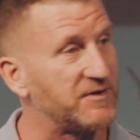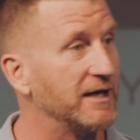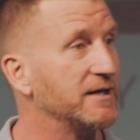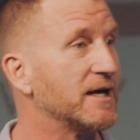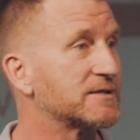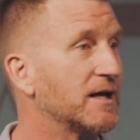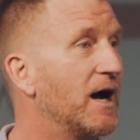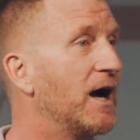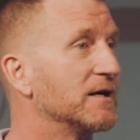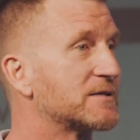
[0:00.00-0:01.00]
thing he does to
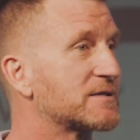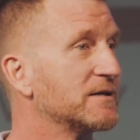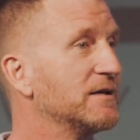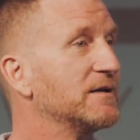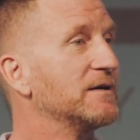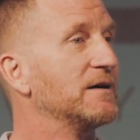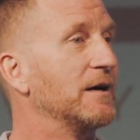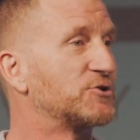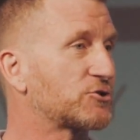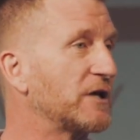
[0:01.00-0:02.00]
us.
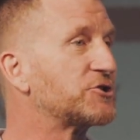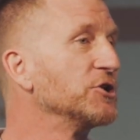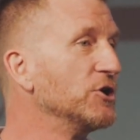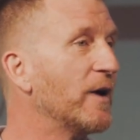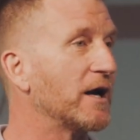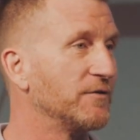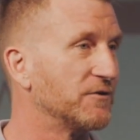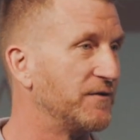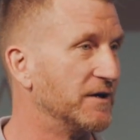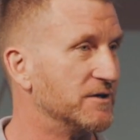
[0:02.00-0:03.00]
I'm stretching you out of
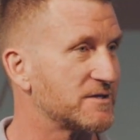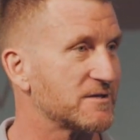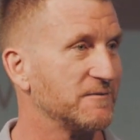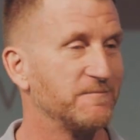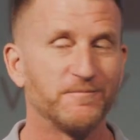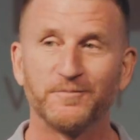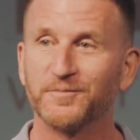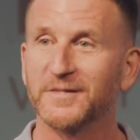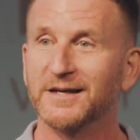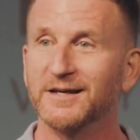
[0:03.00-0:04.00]
your fears.
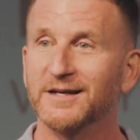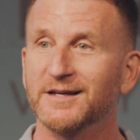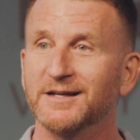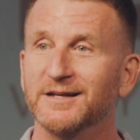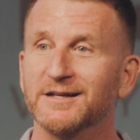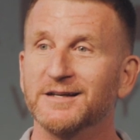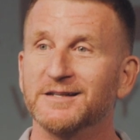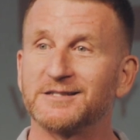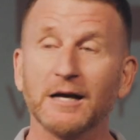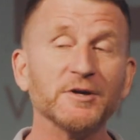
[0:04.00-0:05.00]

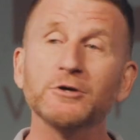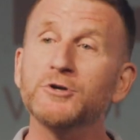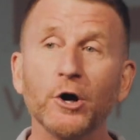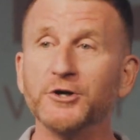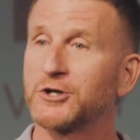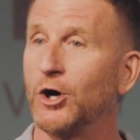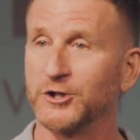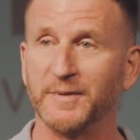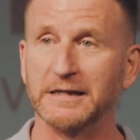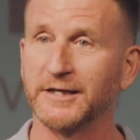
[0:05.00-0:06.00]
Some of you know you're
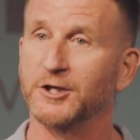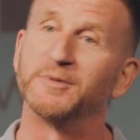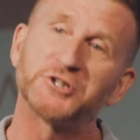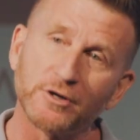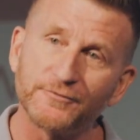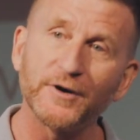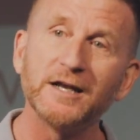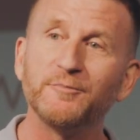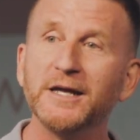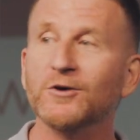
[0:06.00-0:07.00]
called to be a leader, but you're
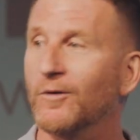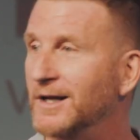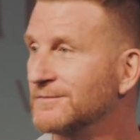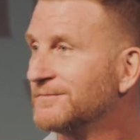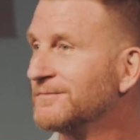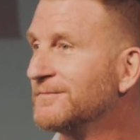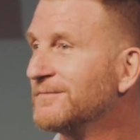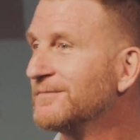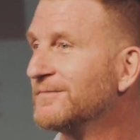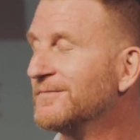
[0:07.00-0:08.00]
afraid of being one.
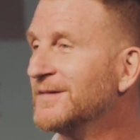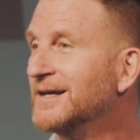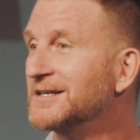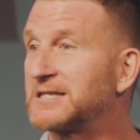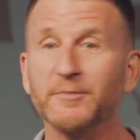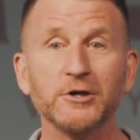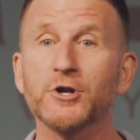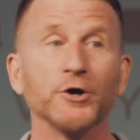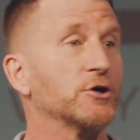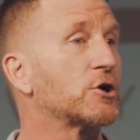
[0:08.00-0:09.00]
Some of you
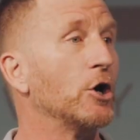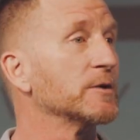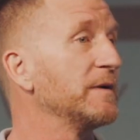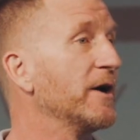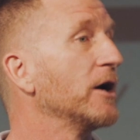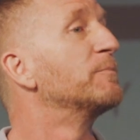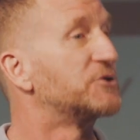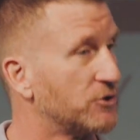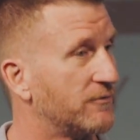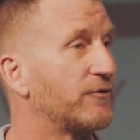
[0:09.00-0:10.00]
know you're called to be married,
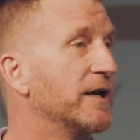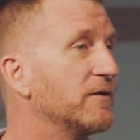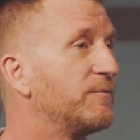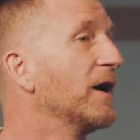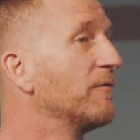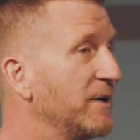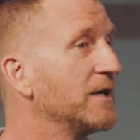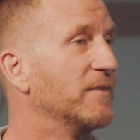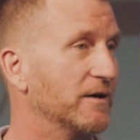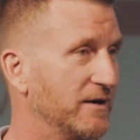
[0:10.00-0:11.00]
but you're afraid of, of
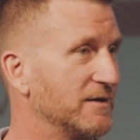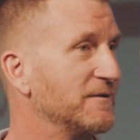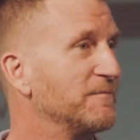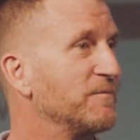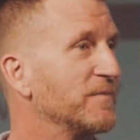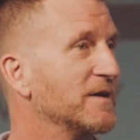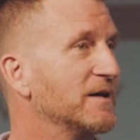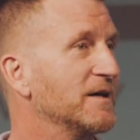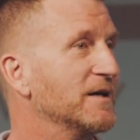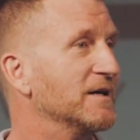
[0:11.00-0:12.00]
being married.
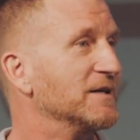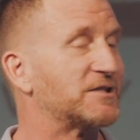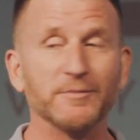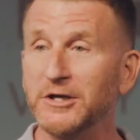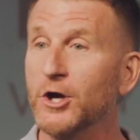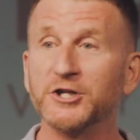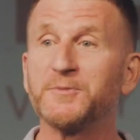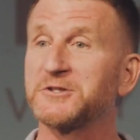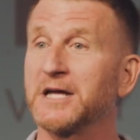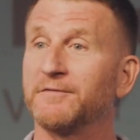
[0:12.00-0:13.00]
Some of you know you're
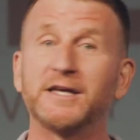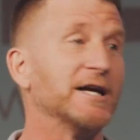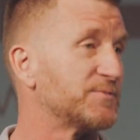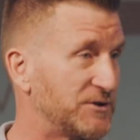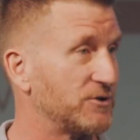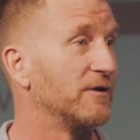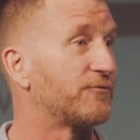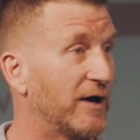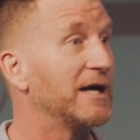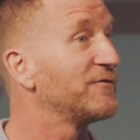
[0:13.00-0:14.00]
supposed to have kids, but you're
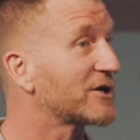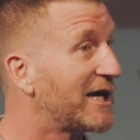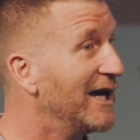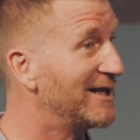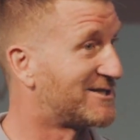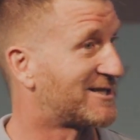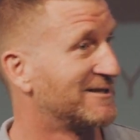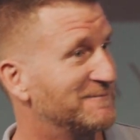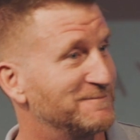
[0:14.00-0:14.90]
afraid of your kids.